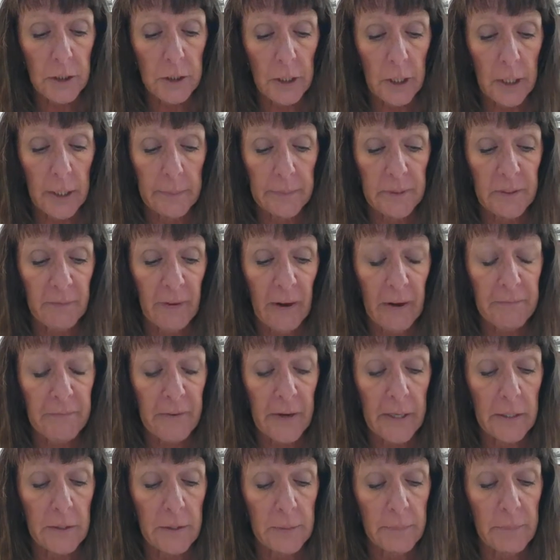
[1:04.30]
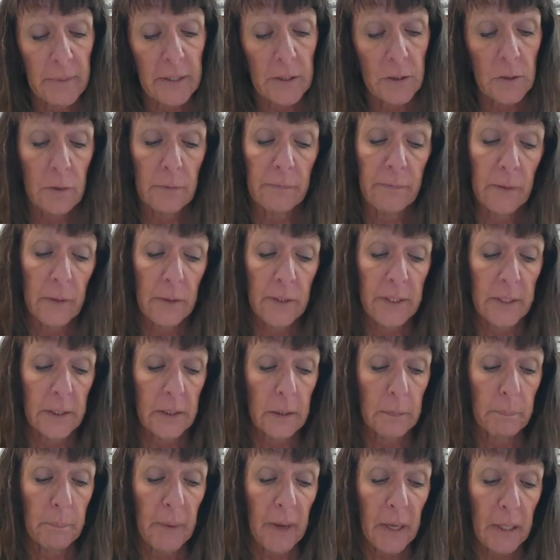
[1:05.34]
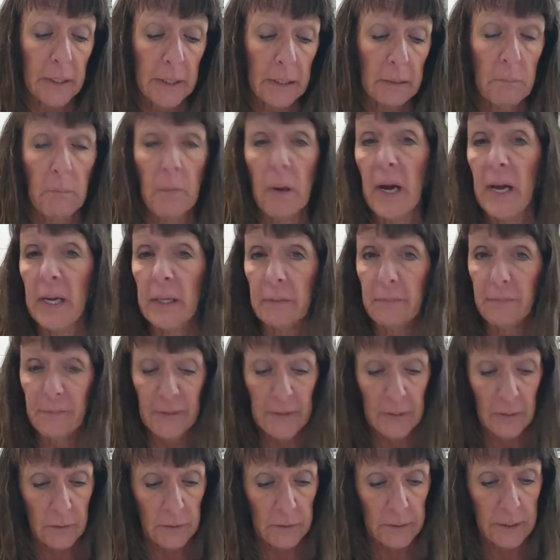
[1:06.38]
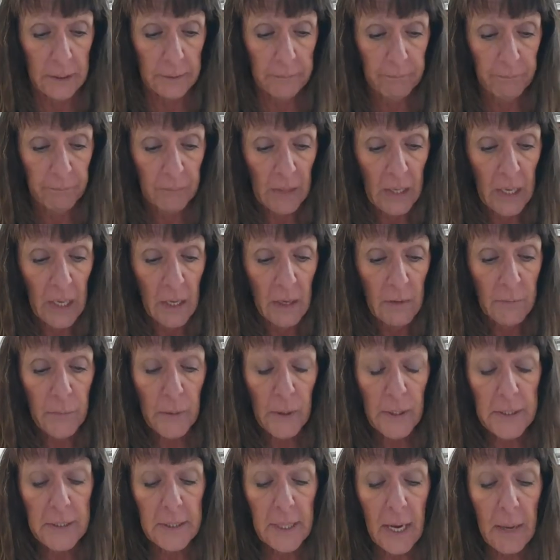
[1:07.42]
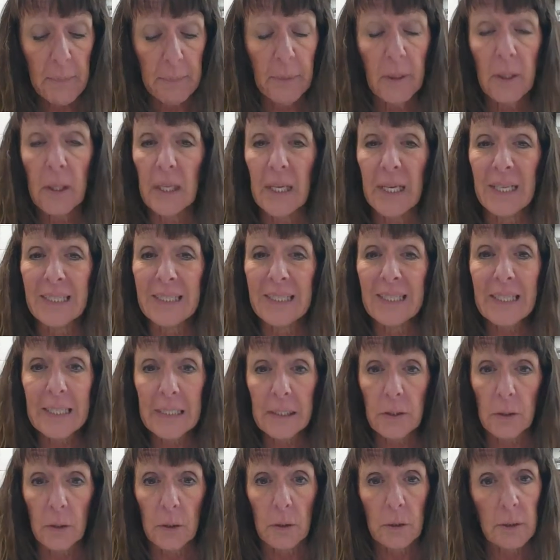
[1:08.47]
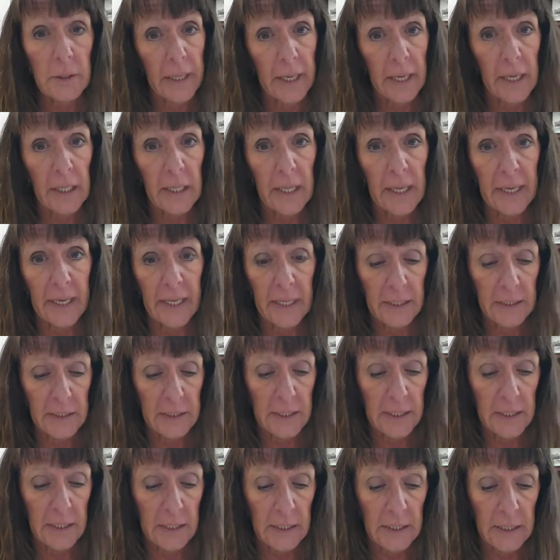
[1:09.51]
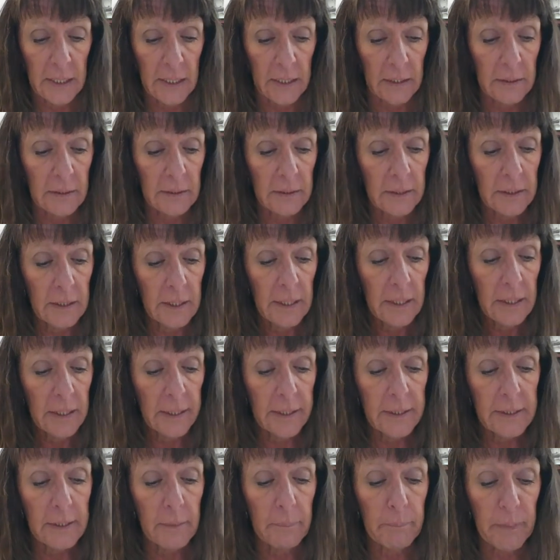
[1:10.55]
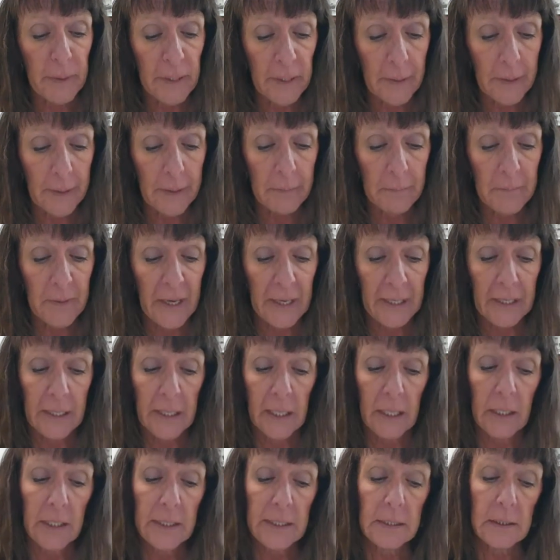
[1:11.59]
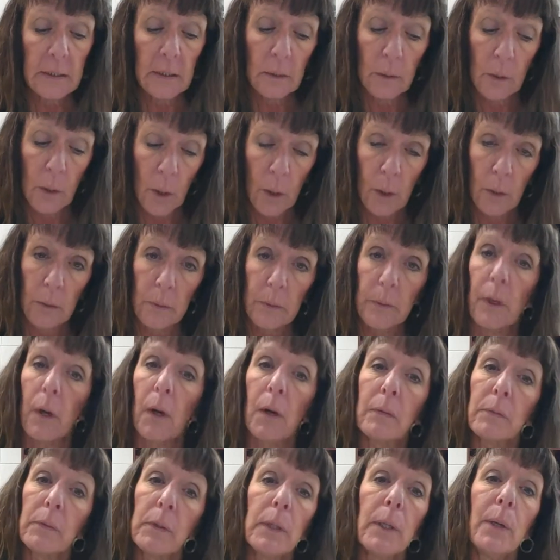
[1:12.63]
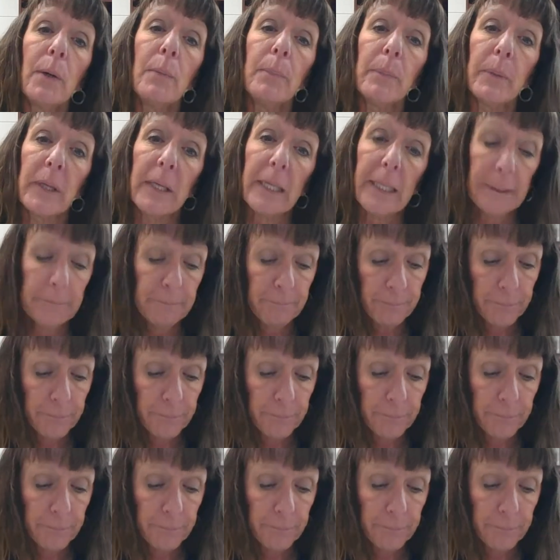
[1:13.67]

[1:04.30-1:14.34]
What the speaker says: terms, firefighters must traverse a spelling minefield. For example, a lintel, L-I-N-T-E-L, is a beam that carries the load over an opening.